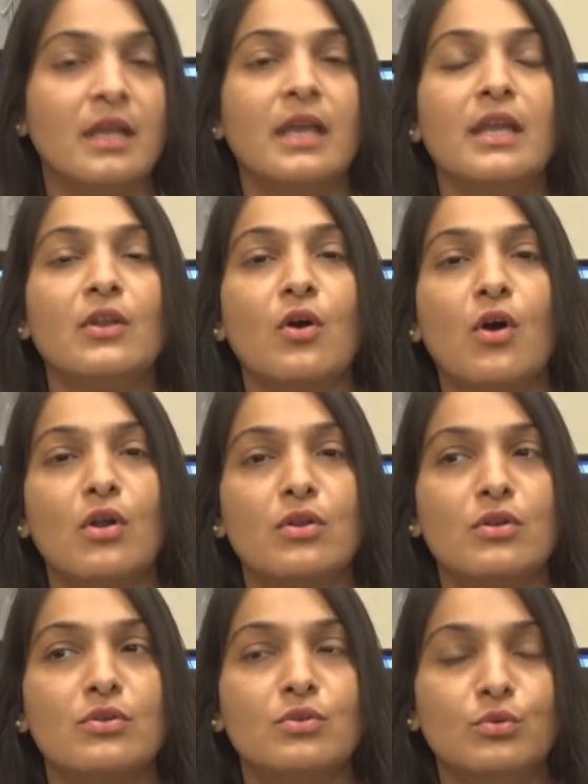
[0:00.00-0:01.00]
in
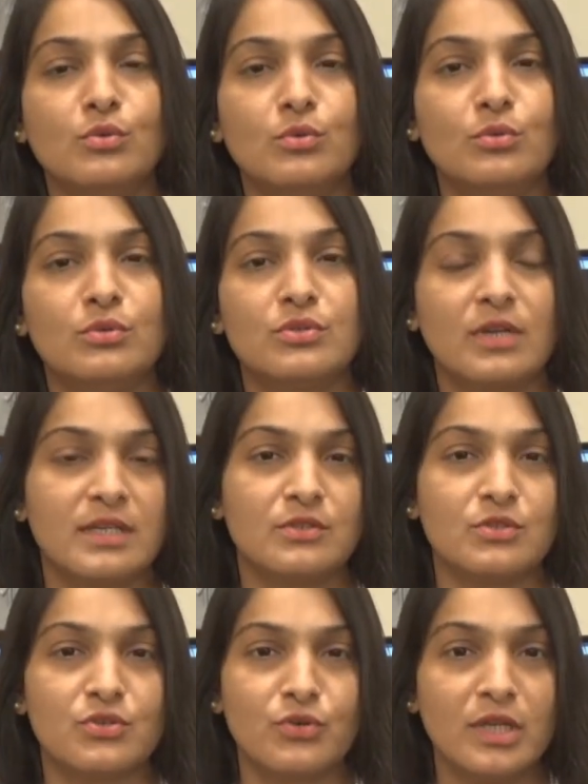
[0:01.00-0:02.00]
order to try
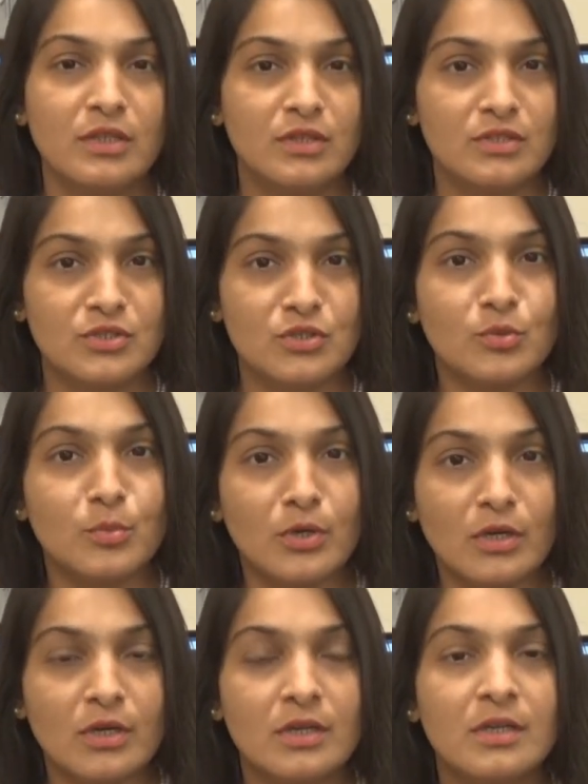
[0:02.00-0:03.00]
to shrink the
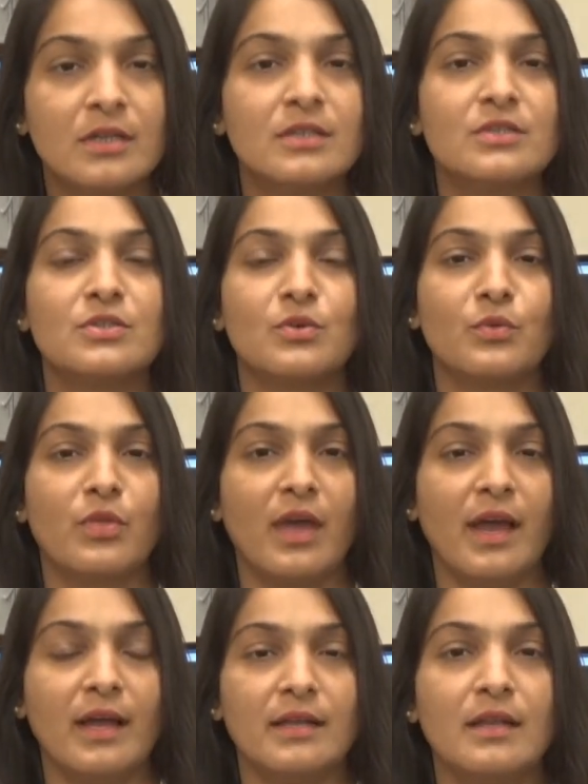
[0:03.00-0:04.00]
tumor so
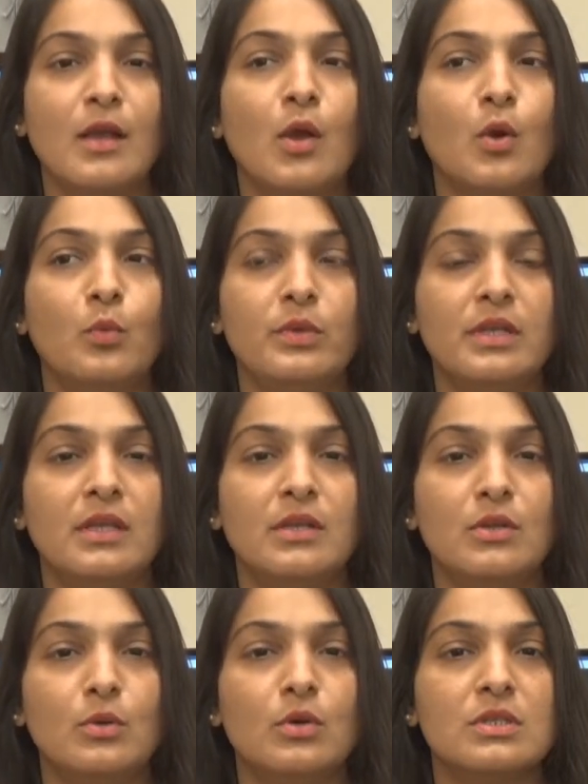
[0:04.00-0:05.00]
that we
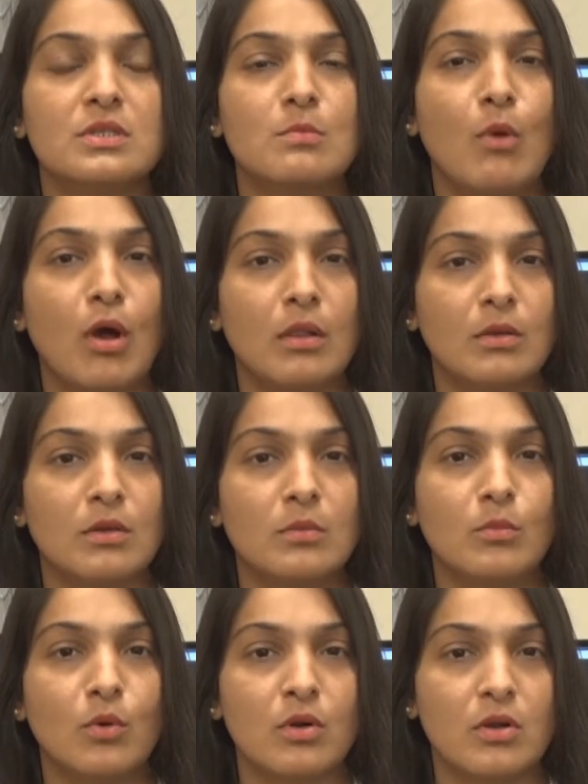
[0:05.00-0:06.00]
can do a smaller,
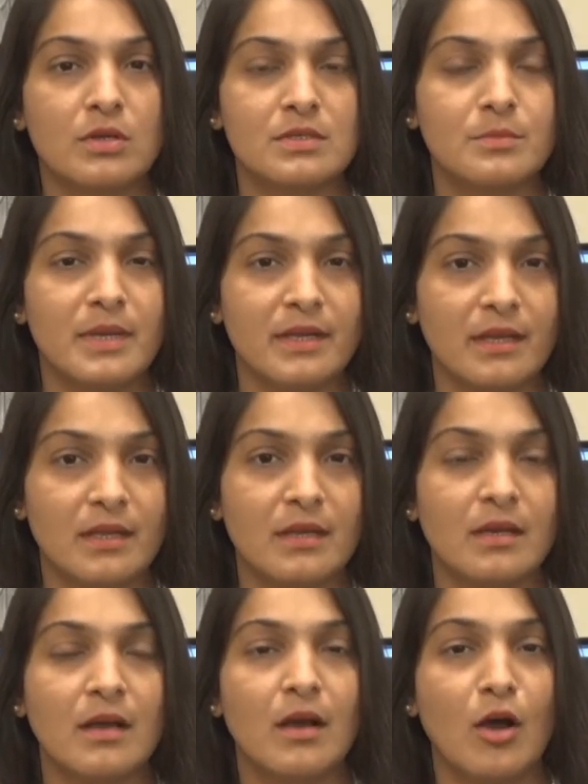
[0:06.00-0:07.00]
more
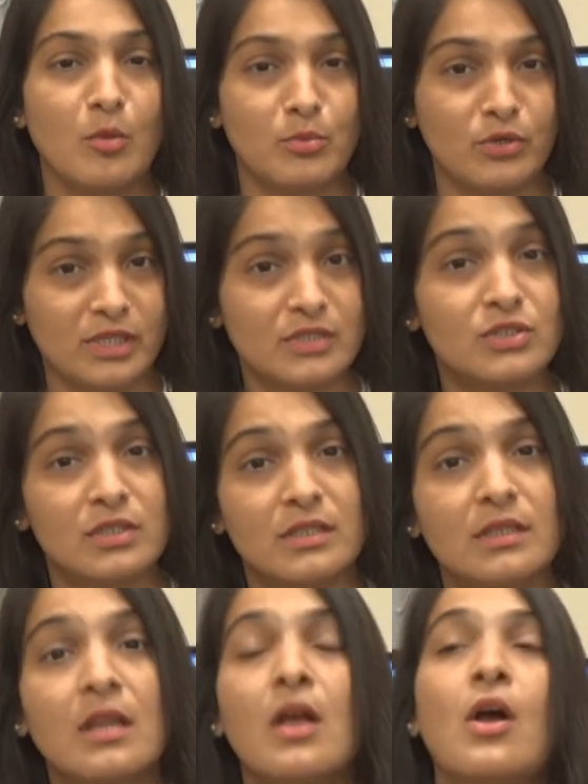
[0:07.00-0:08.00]
cosmetic
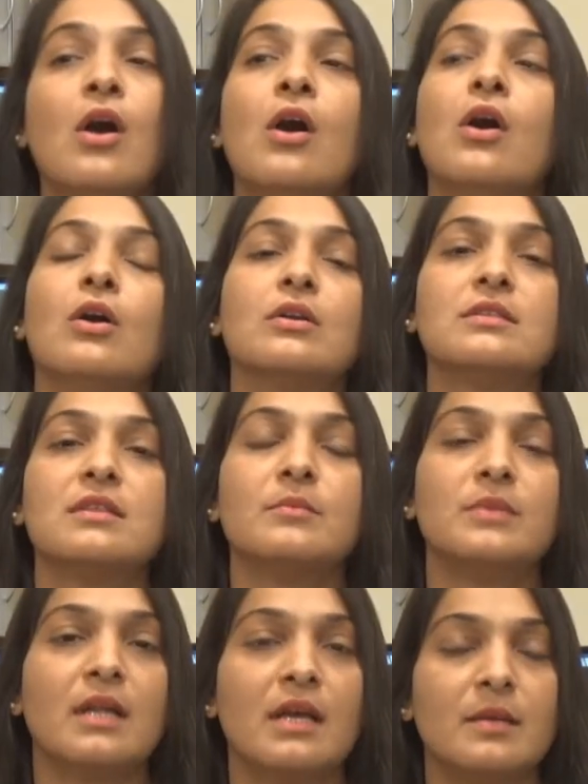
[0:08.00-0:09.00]
operation, or
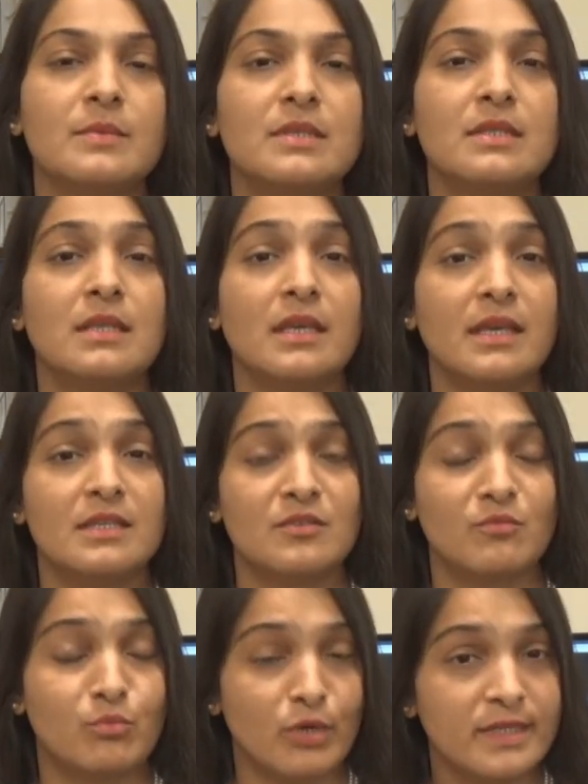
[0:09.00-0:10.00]
sometimes in the case
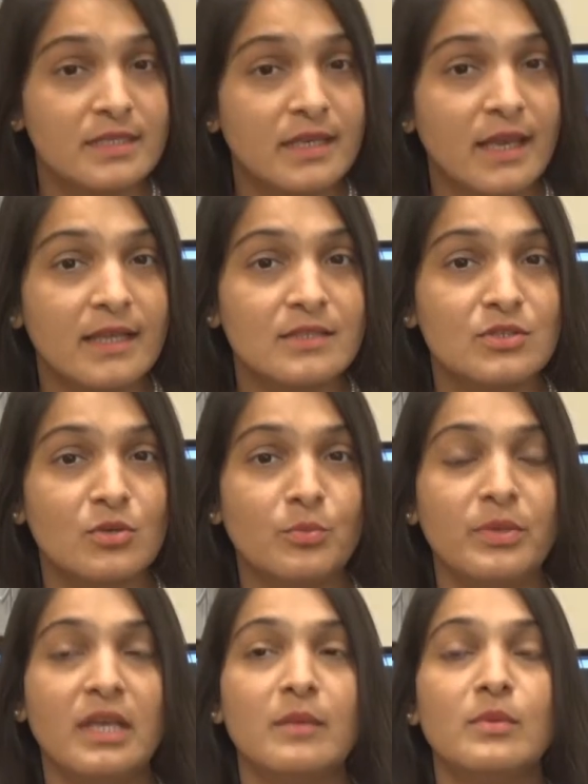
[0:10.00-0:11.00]
of breast cancer
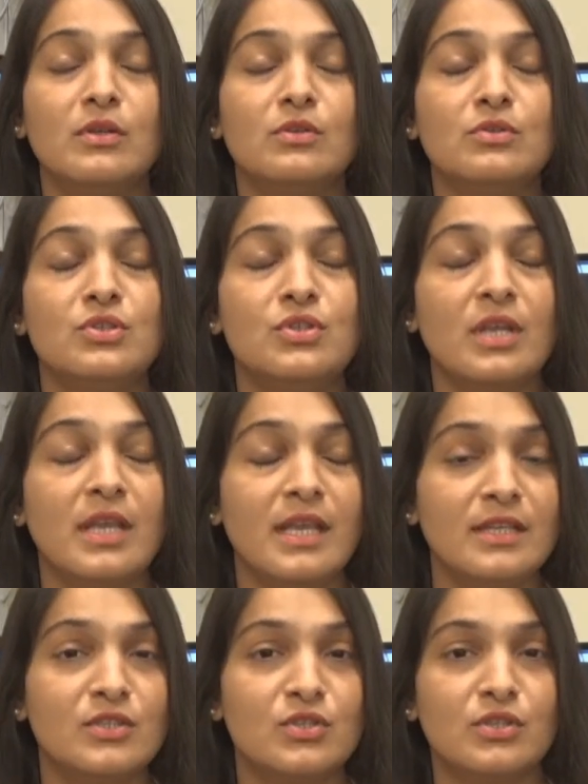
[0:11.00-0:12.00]
be able to
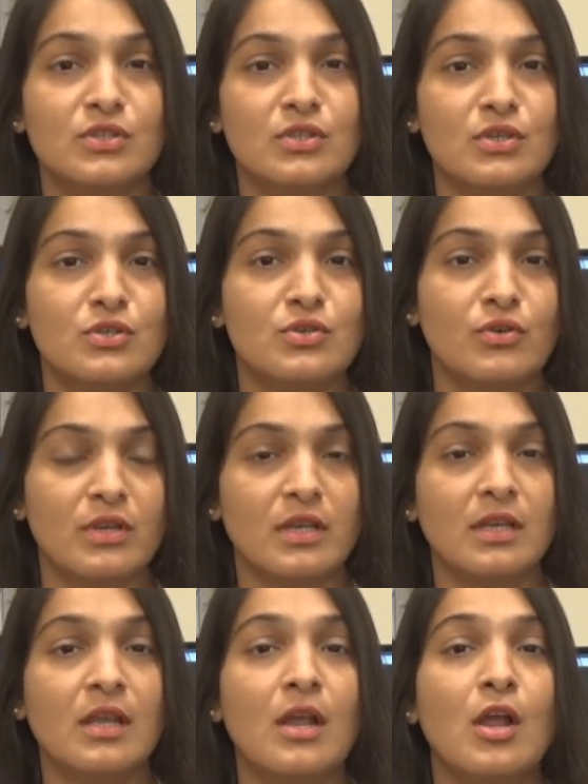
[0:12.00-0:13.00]
change the
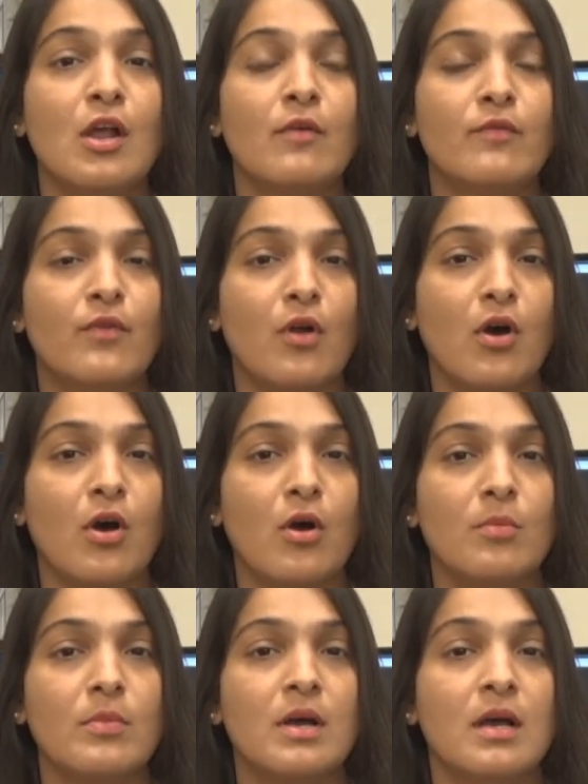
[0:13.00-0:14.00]
surgery
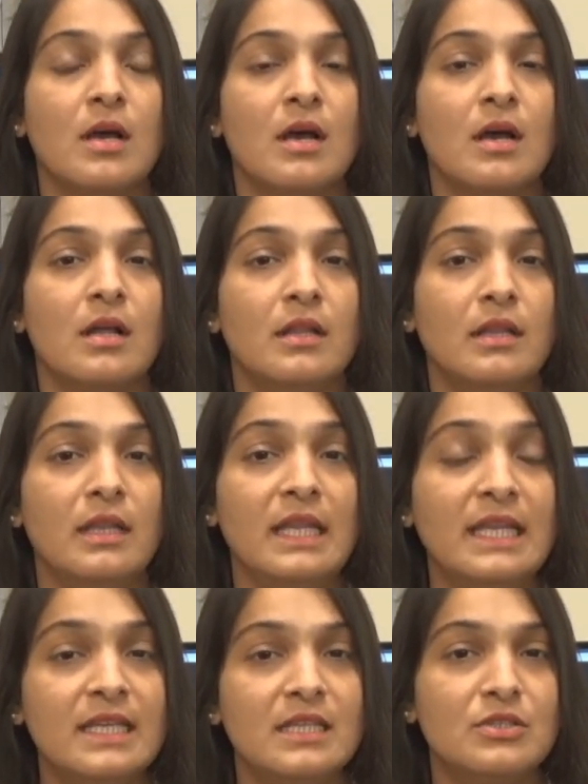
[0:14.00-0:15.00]
from
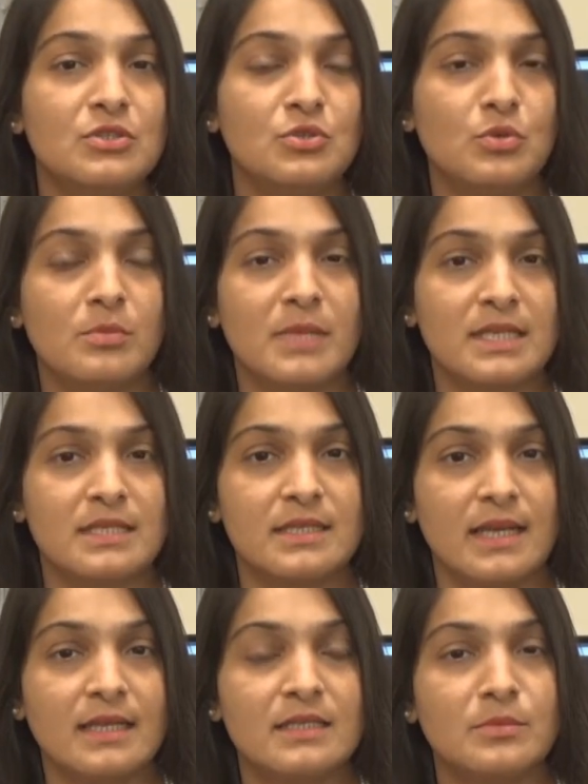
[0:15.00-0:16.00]
needing to do a
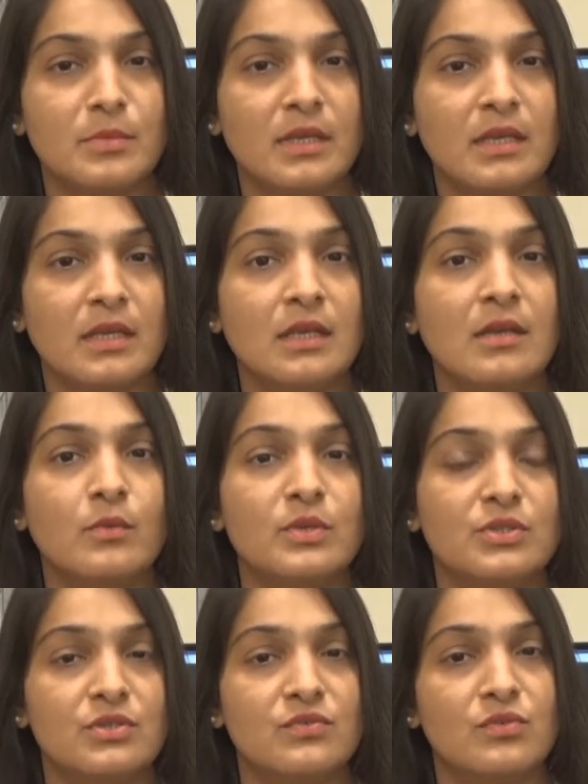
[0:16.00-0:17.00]
mastectomy,
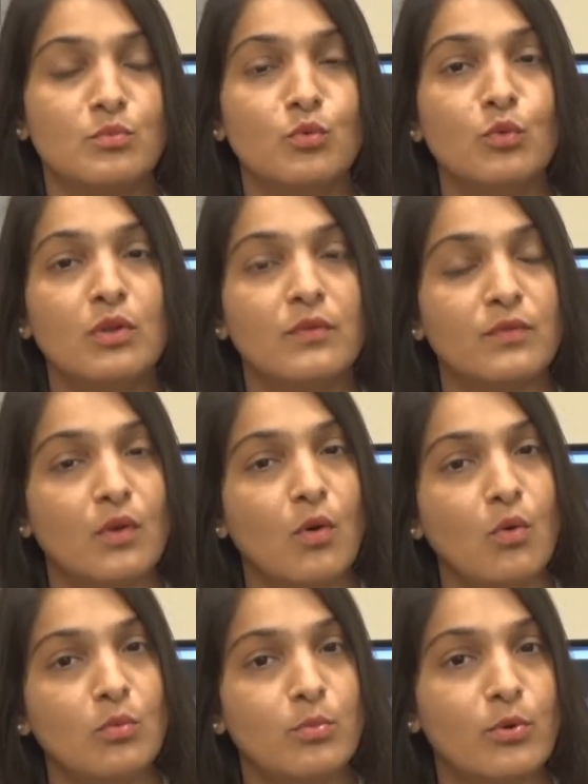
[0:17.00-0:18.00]
which is removal of the
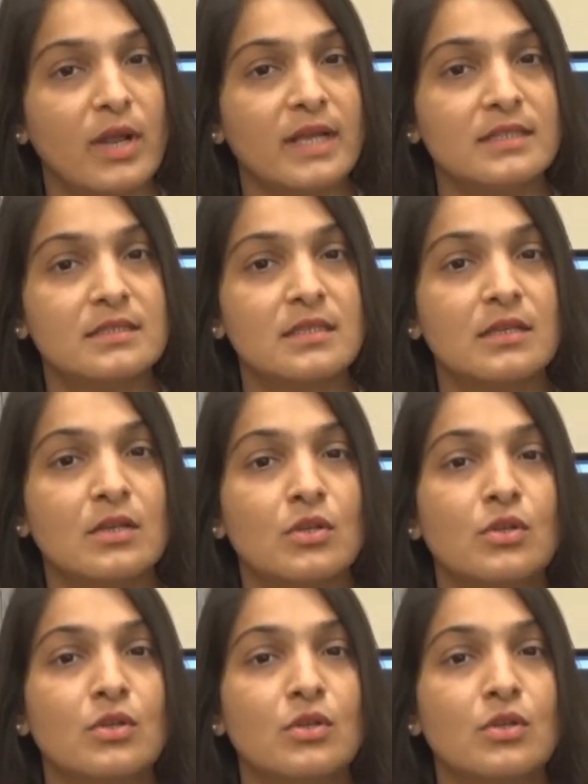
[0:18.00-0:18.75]
whole breast,